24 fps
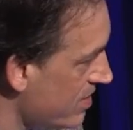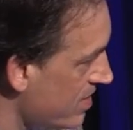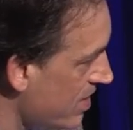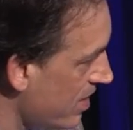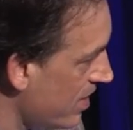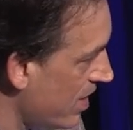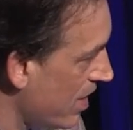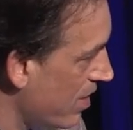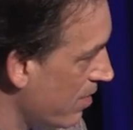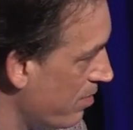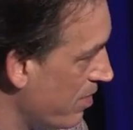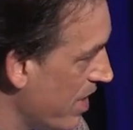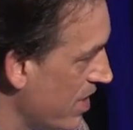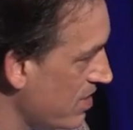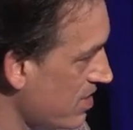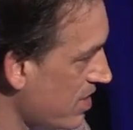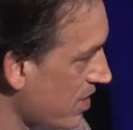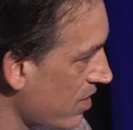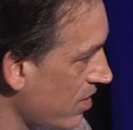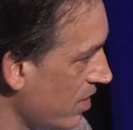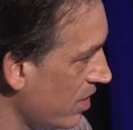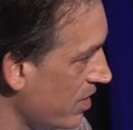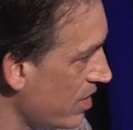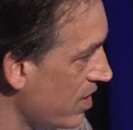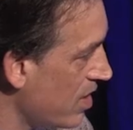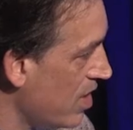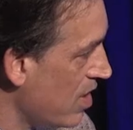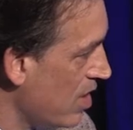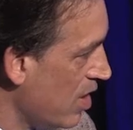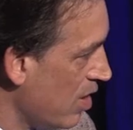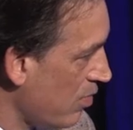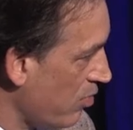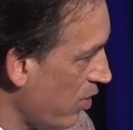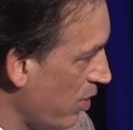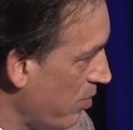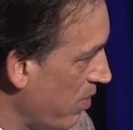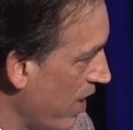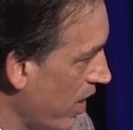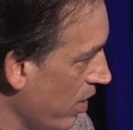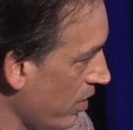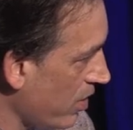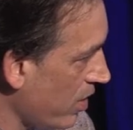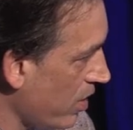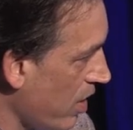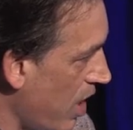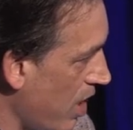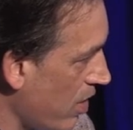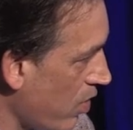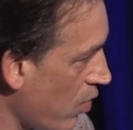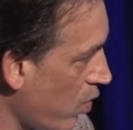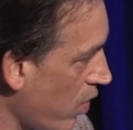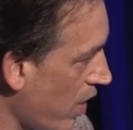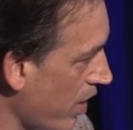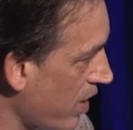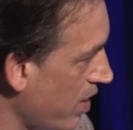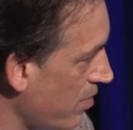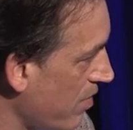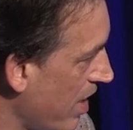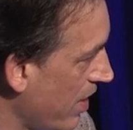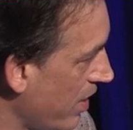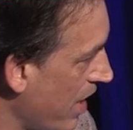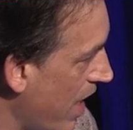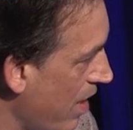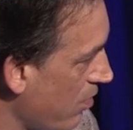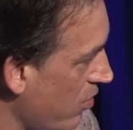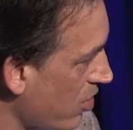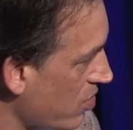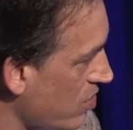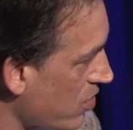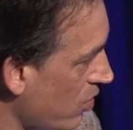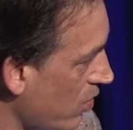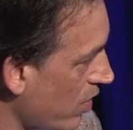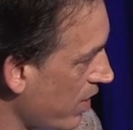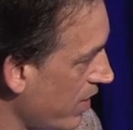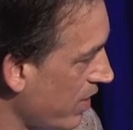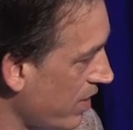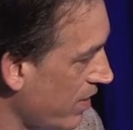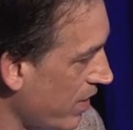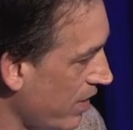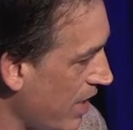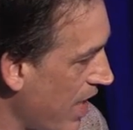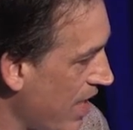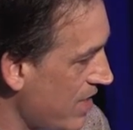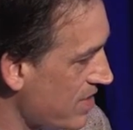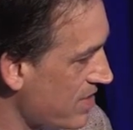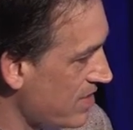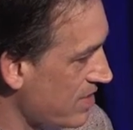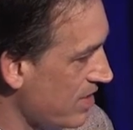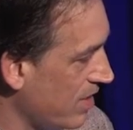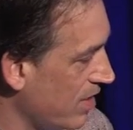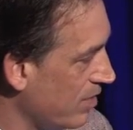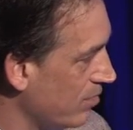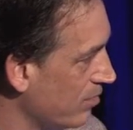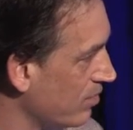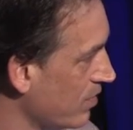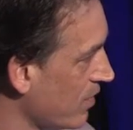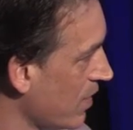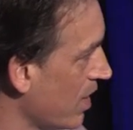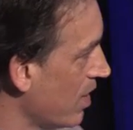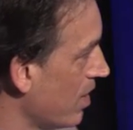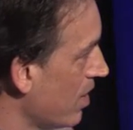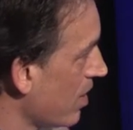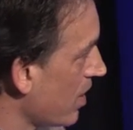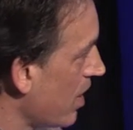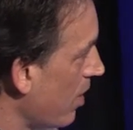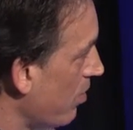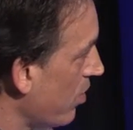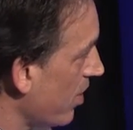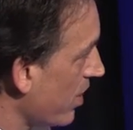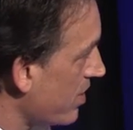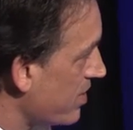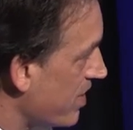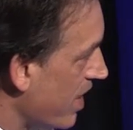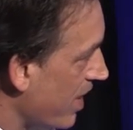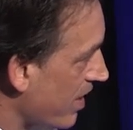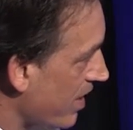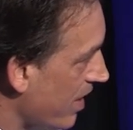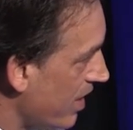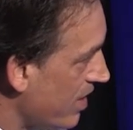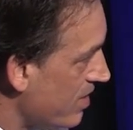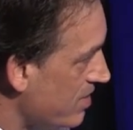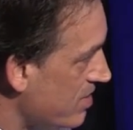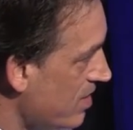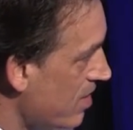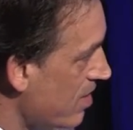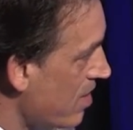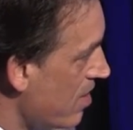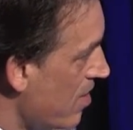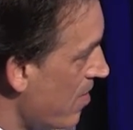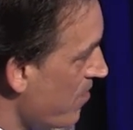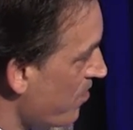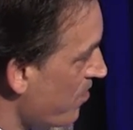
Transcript: has uh, basically propelled a lot of work in my laboratory in the last um, couple of decades.